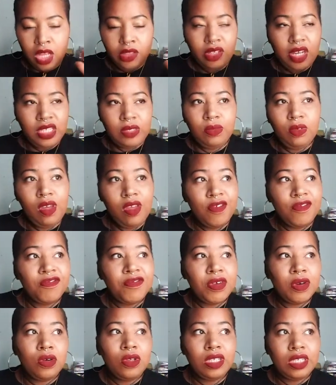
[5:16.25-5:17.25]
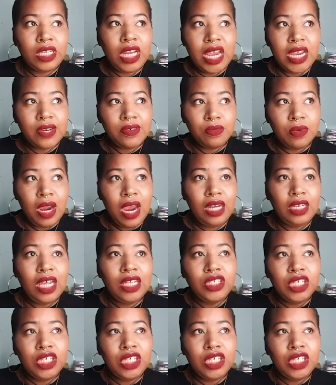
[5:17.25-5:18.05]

That's what it feels like, right? Like